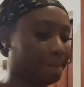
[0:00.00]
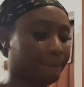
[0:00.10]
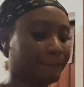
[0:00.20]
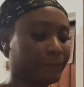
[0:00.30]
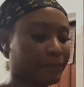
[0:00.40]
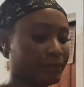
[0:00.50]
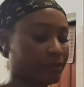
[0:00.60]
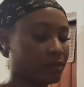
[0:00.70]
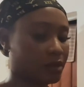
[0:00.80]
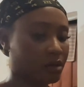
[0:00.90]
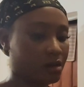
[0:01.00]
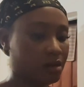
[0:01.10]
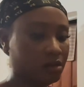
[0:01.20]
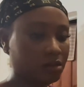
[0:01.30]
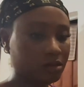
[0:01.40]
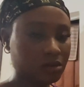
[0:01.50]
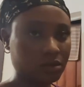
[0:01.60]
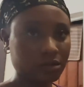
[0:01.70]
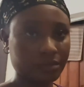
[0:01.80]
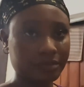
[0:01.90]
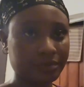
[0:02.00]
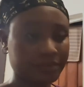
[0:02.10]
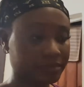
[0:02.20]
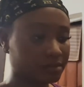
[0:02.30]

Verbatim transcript: That's a mom. What's the steal?